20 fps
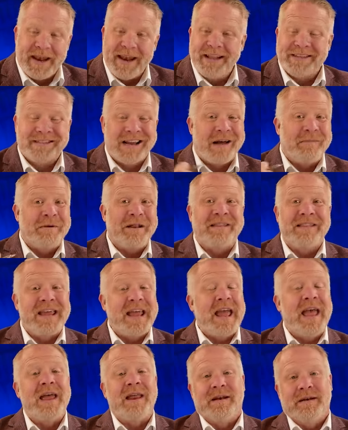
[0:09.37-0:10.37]
And it's coming at
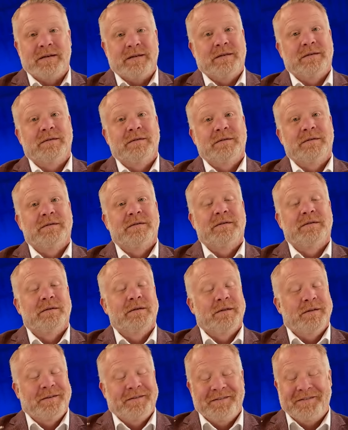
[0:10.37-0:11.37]
the end.
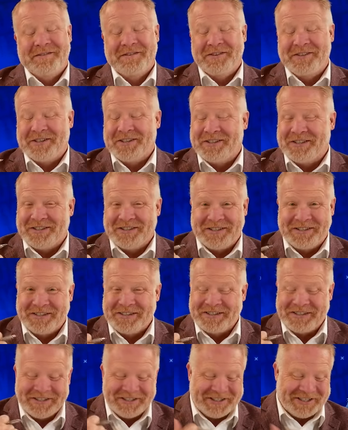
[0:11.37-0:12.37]

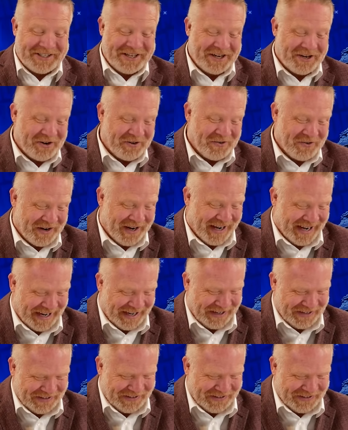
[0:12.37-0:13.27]
Stick around.